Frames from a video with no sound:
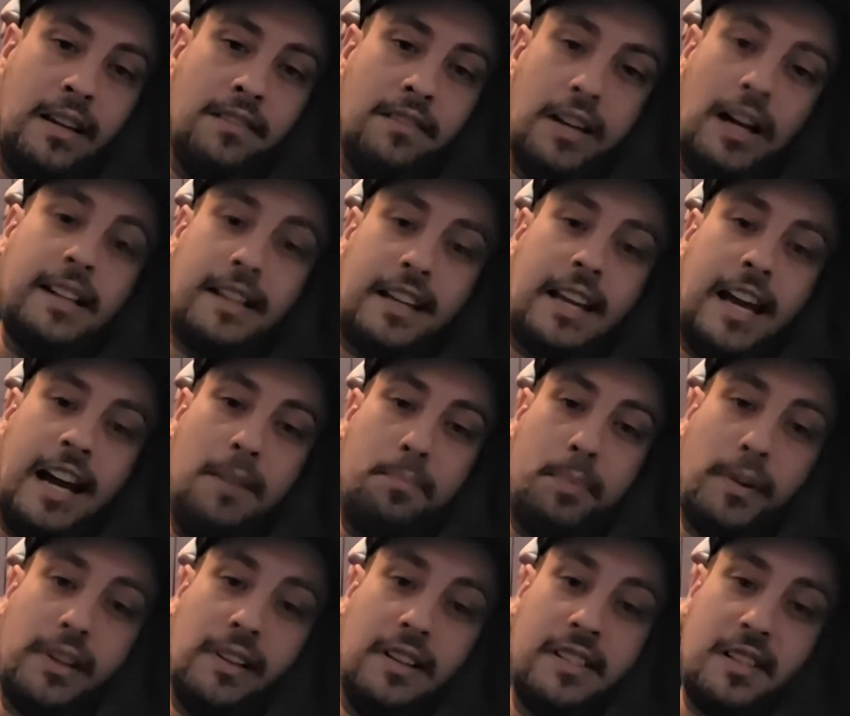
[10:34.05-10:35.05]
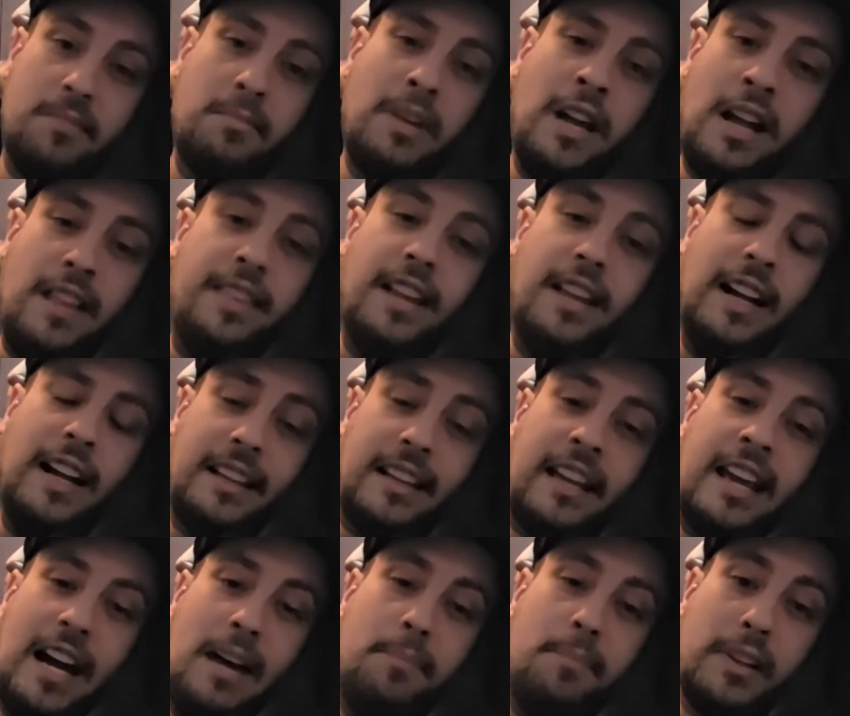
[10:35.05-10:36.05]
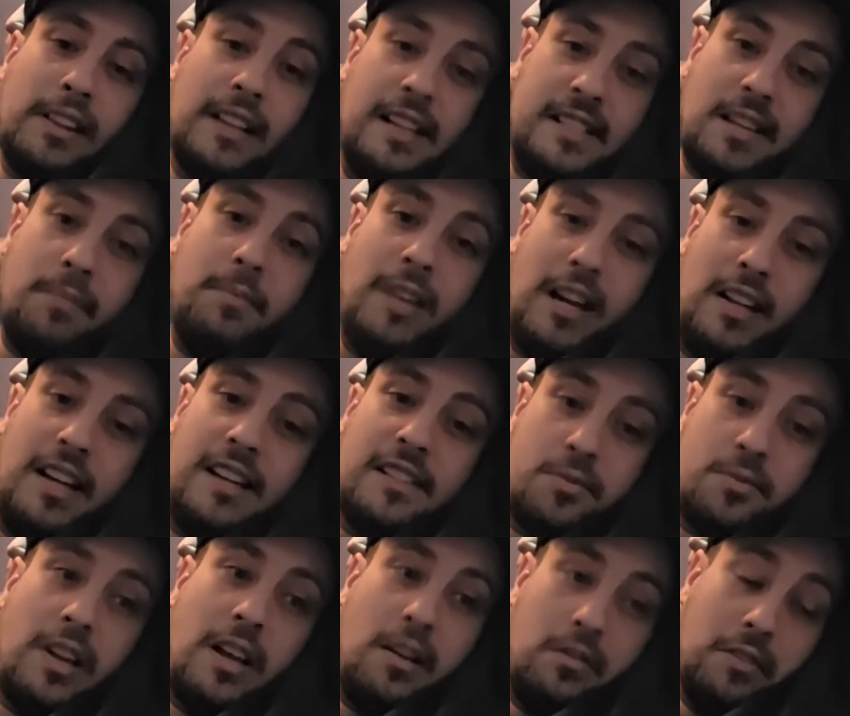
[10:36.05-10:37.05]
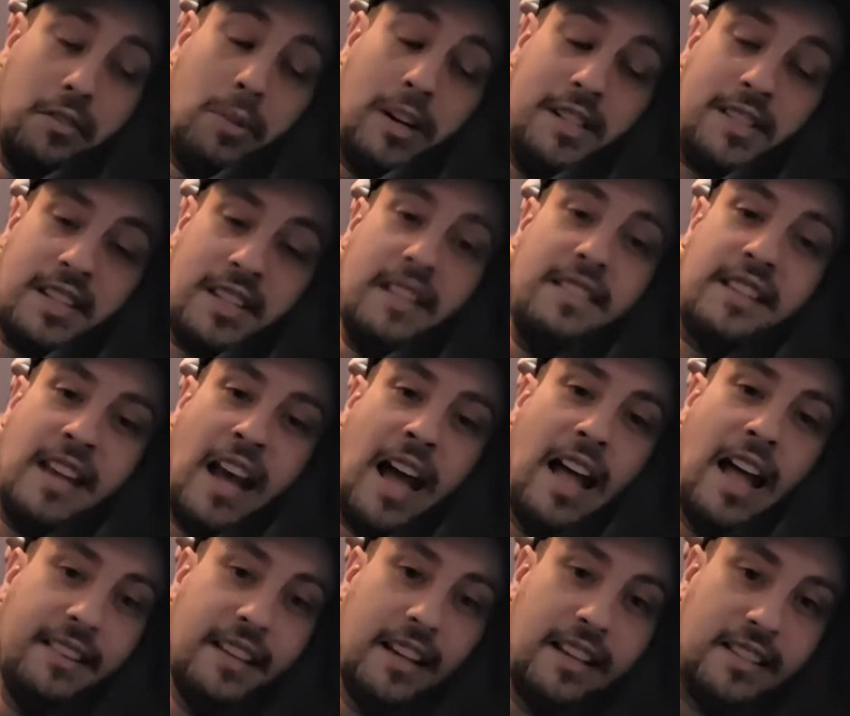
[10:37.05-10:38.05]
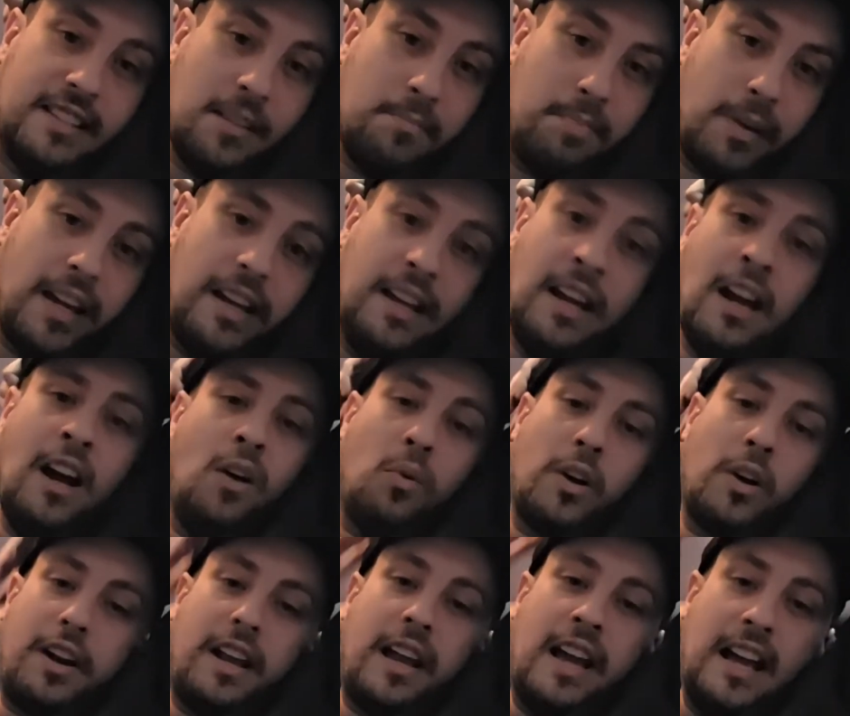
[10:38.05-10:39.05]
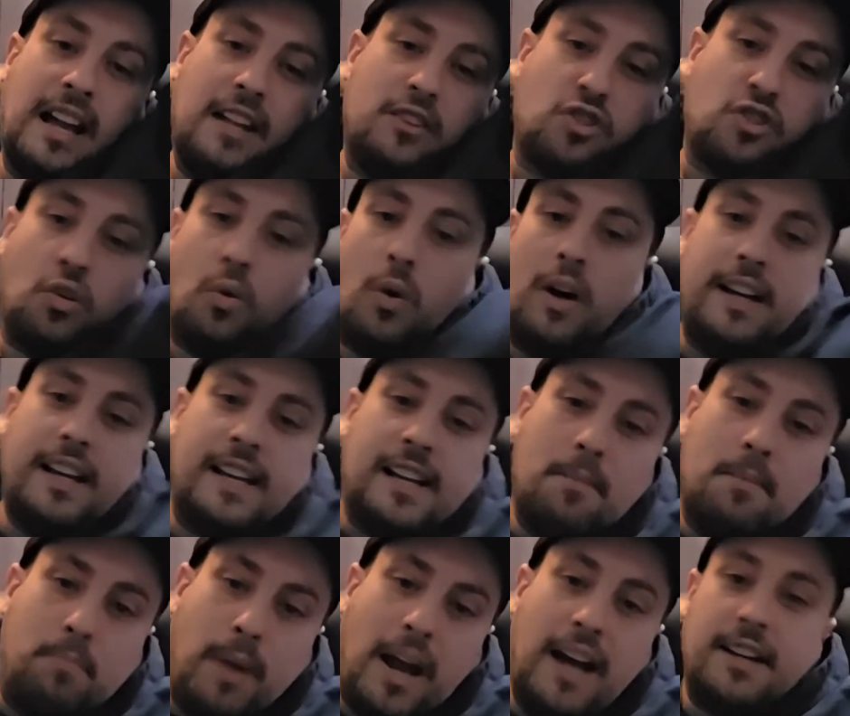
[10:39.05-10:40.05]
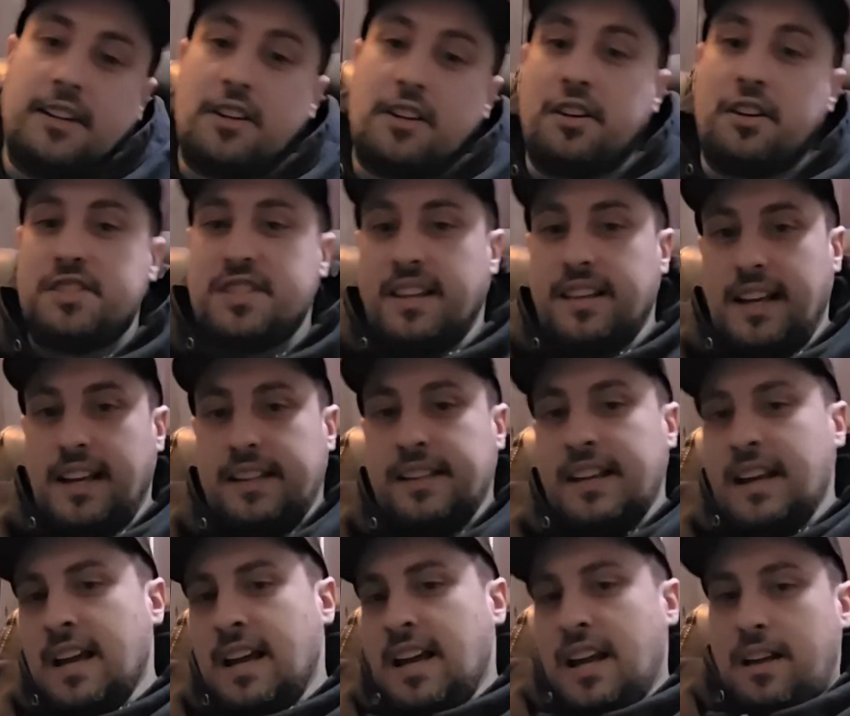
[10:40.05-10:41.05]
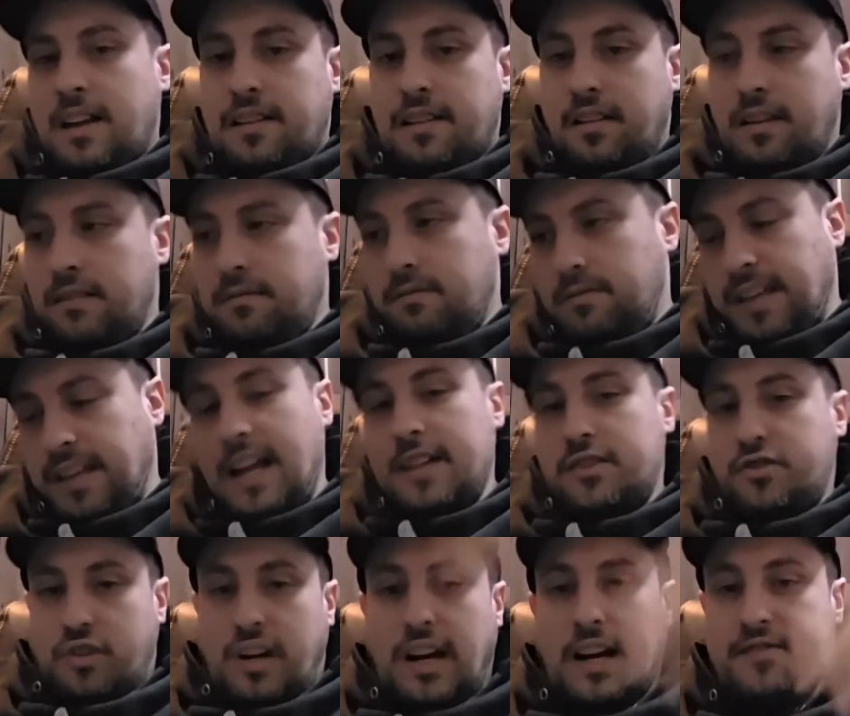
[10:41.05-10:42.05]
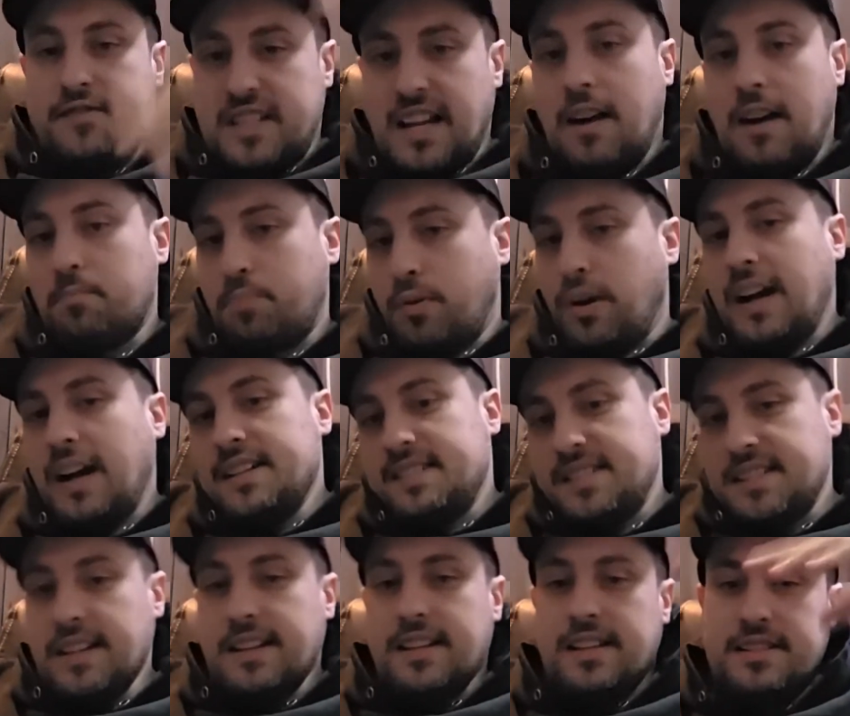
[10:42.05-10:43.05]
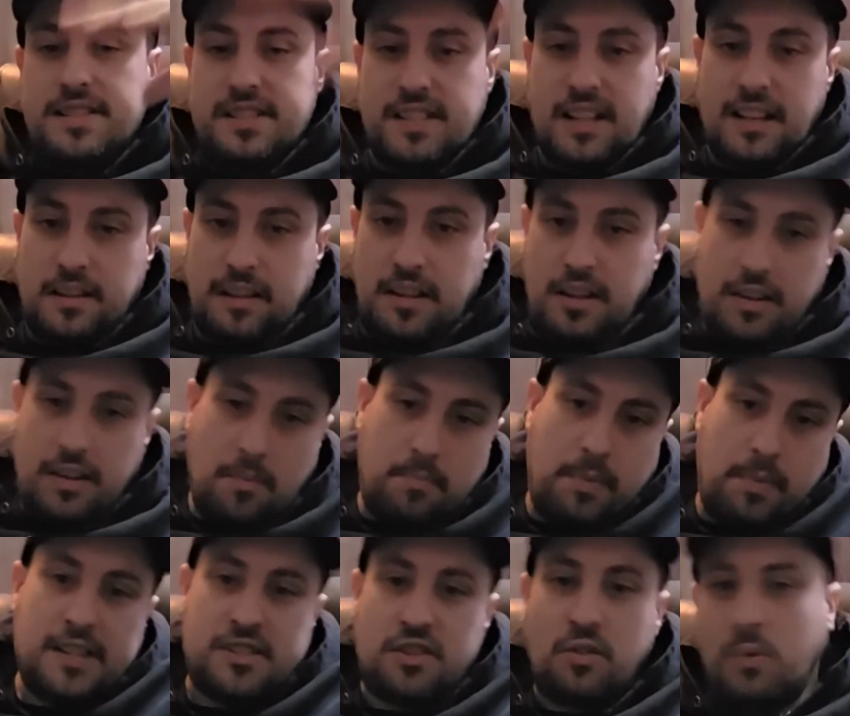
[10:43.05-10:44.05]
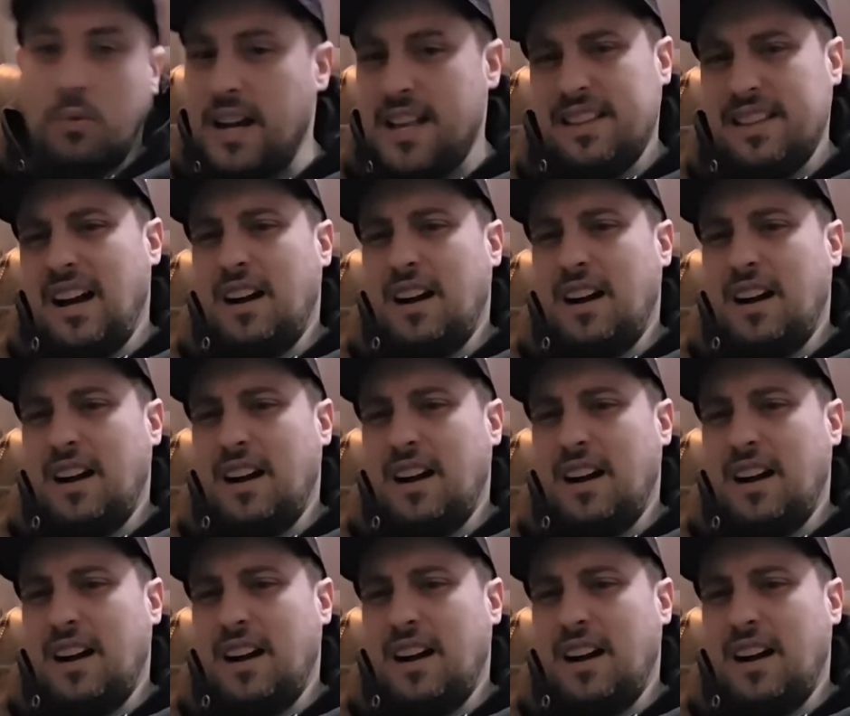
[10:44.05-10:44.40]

Not capitalism that was intended to be, where you had 20 competitors and then that drives down prices and you the best win.